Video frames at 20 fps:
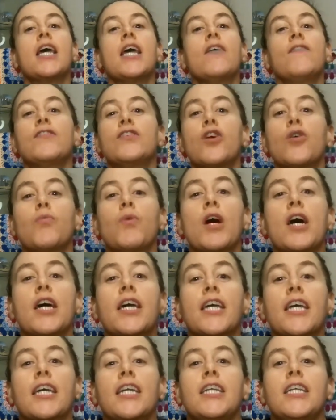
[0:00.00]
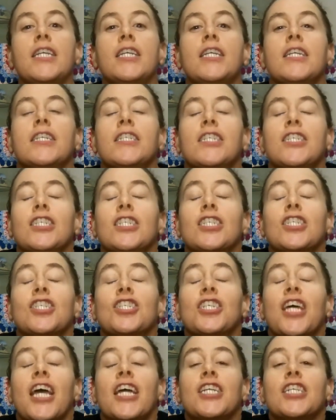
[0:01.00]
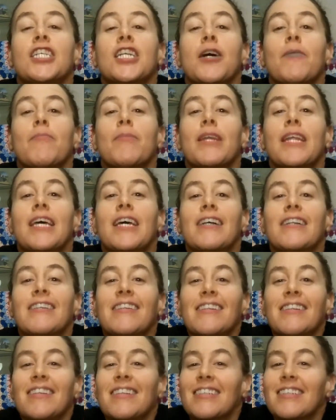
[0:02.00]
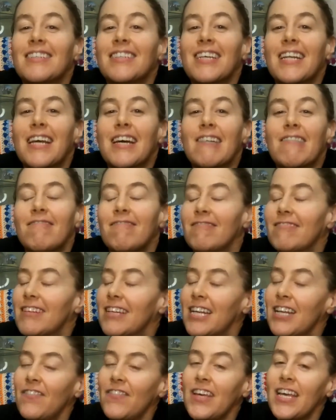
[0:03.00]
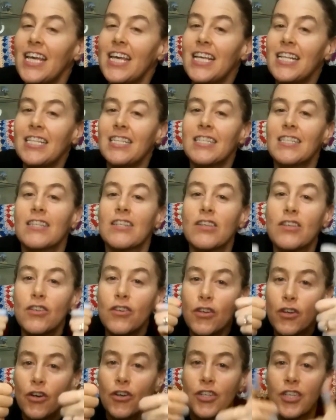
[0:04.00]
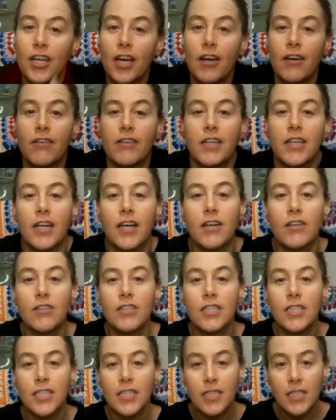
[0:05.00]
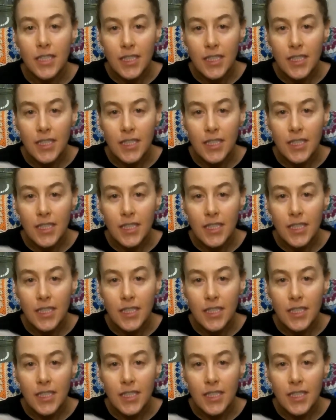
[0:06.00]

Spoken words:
If it's not working, just change it up a little, you know? And if it is, good on you, you know? Just